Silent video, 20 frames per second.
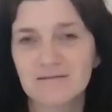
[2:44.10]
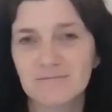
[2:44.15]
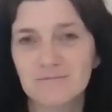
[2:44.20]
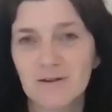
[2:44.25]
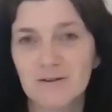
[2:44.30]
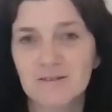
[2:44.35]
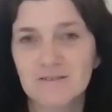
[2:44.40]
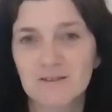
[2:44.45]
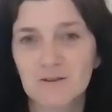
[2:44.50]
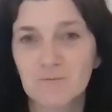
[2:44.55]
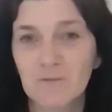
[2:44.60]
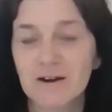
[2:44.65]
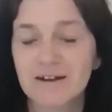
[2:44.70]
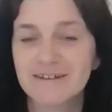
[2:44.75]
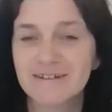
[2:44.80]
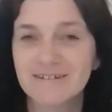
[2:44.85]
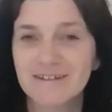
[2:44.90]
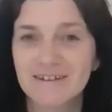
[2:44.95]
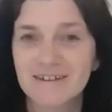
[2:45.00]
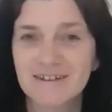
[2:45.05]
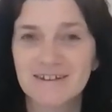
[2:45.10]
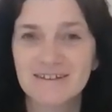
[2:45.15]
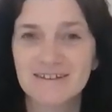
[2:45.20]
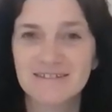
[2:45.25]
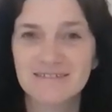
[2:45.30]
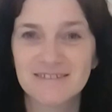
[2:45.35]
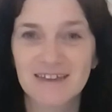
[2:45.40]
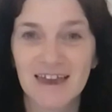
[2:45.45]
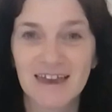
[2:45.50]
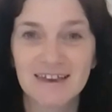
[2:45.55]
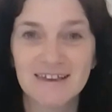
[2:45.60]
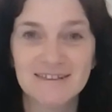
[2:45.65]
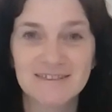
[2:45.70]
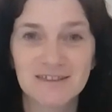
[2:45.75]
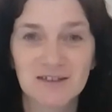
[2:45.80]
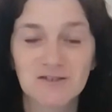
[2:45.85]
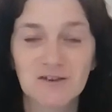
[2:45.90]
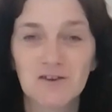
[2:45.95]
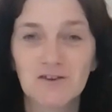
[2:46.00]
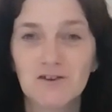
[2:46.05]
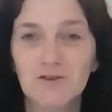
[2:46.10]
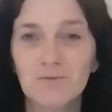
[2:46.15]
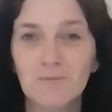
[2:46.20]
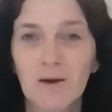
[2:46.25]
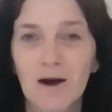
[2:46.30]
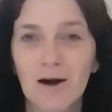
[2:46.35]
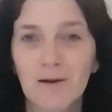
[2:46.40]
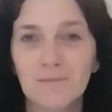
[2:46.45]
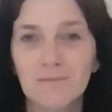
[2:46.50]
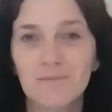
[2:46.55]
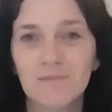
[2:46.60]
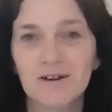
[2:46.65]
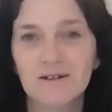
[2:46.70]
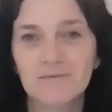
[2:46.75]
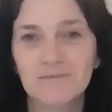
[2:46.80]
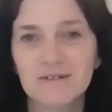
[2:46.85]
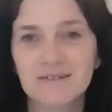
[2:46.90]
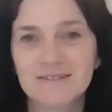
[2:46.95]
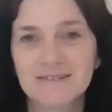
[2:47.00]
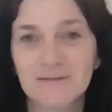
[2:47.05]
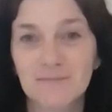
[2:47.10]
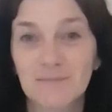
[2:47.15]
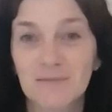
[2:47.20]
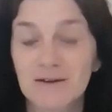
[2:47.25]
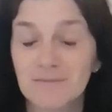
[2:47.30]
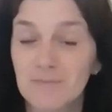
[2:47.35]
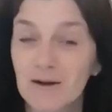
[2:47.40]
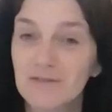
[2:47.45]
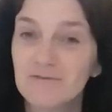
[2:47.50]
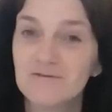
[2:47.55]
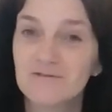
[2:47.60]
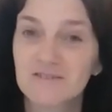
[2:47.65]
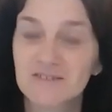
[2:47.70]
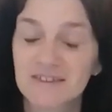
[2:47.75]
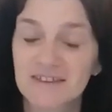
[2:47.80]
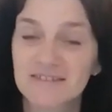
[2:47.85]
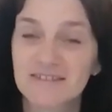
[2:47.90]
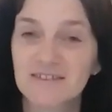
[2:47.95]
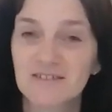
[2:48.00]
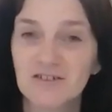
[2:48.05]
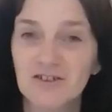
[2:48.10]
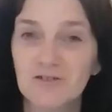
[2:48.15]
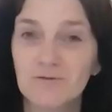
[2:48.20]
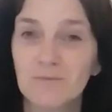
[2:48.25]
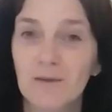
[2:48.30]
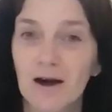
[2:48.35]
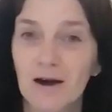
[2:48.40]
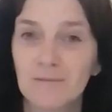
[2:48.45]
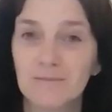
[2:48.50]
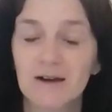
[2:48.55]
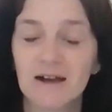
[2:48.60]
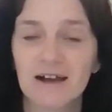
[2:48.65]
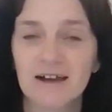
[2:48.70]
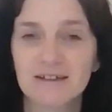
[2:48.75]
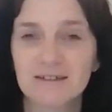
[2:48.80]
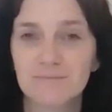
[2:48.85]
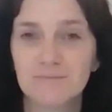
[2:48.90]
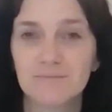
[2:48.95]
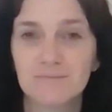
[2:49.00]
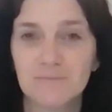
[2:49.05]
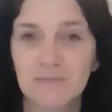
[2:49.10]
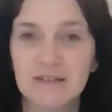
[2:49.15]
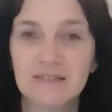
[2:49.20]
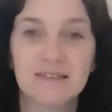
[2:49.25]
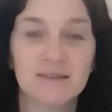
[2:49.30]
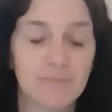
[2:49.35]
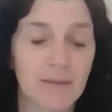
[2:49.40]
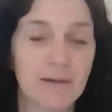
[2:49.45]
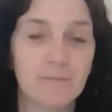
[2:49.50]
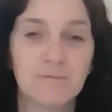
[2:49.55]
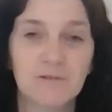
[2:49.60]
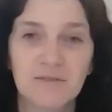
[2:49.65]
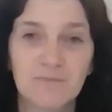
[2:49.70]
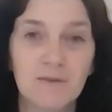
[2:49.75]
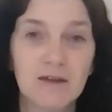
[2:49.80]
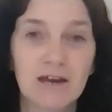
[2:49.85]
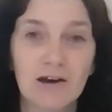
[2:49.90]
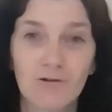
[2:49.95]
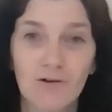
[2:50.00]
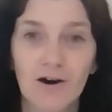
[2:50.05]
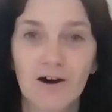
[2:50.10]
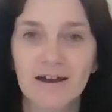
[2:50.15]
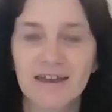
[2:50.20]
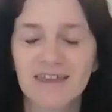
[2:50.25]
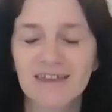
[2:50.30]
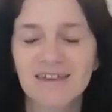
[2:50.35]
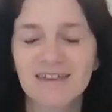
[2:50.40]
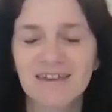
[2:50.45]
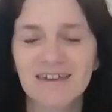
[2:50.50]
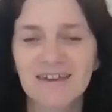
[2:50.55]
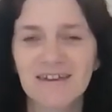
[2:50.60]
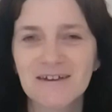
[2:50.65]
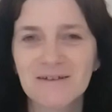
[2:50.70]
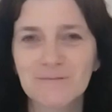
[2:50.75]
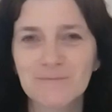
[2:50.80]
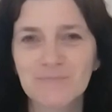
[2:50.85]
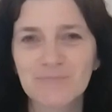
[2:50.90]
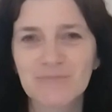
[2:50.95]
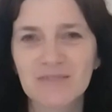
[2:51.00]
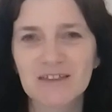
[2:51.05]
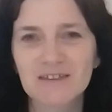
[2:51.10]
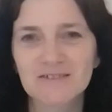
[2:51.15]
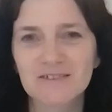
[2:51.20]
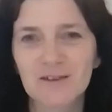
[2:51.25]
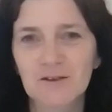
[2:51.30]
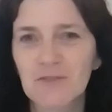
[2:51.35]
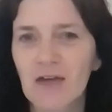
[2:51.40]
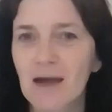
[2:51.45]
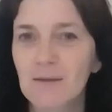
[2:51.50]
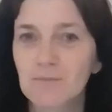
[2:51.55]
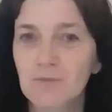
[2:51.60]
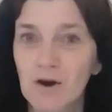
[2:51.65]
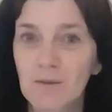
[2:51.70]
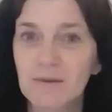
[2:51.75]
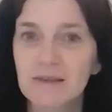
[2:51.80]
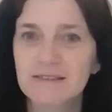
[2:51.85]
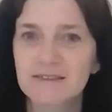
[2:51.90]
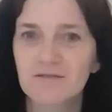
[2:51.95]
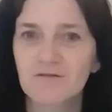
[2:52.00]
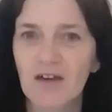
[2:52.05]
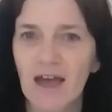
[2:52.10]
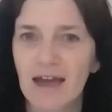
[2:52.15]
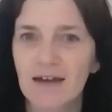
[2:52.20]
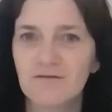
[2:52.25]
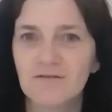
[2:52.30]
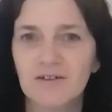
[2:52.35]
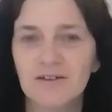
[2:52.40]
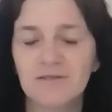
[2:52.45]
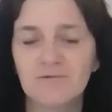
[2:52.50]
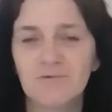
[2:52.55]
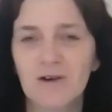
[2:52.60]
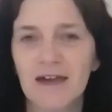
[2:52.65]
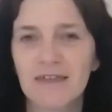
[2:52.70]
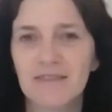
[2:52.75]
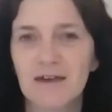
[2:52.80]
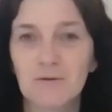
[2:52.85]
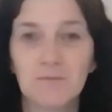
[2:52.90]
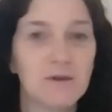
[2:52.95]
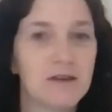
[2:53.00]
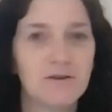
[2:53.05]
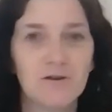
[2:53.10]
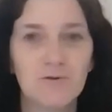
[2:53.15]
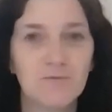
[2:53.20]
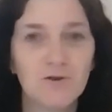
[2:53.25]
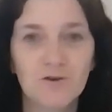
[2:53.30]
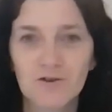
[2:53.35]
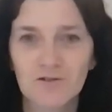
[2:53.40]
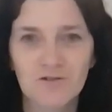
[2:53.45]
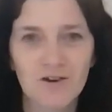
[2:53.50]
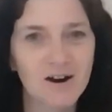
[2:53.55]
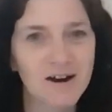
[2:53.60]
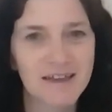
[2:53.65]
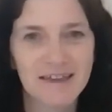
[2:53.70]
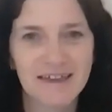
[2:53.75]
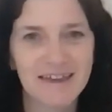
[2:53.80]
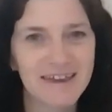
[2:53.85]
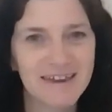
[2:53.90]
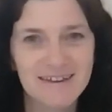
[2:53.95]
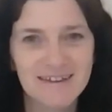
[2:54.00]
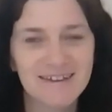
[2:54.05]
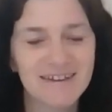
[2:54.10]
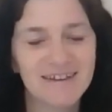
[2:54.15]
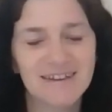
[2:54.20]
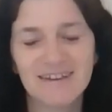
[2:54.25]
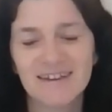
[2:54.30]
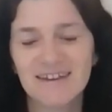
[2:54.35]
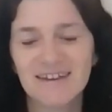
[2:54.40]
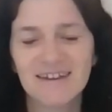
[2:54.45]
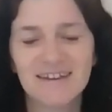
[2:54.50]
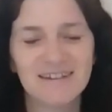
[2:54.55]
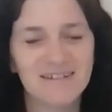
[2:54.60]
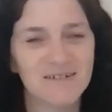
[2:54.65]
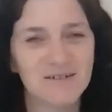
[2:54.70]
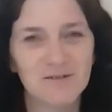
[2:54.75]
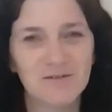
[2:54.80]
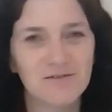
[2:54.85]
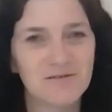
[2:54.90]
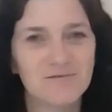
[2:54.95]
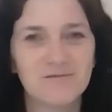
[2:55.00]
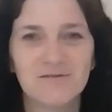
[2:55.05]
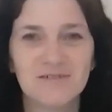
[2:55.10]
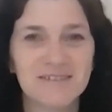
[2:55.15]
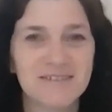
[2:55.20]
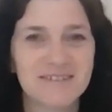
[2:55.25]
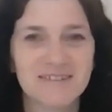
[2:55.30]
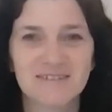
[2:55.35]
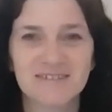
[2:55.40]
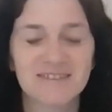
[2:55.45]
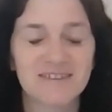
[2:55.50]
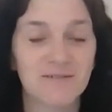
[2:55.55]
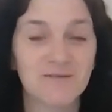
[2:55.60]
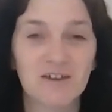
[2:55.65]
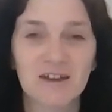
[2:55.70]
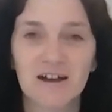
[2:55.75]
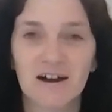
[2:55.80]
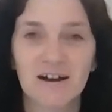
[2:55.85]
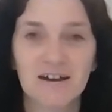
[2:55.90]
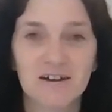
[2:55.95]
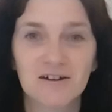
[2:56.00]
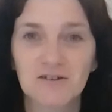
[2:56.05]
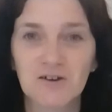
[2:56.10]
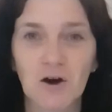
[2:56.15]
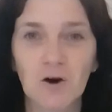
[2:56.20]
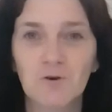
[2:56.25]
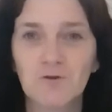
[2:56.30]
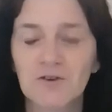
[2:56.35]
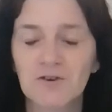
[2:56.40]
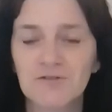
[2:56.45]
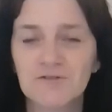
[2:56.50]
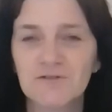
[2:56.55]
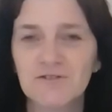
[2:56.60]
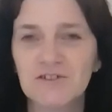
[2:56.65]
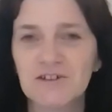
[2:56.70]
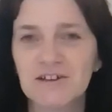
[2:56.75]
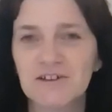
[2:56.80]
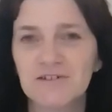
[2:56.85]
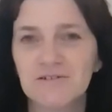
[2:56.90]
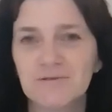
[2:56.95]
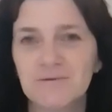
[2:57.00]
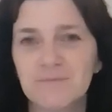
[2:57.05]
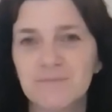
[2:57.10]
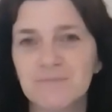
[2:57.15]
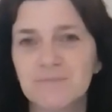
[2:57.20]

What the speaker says: Most of my days as a new mum, most of my months as a new mum had been spent with me crying. So that promise of heaven where there'd be no more crying was just something I could hold on to.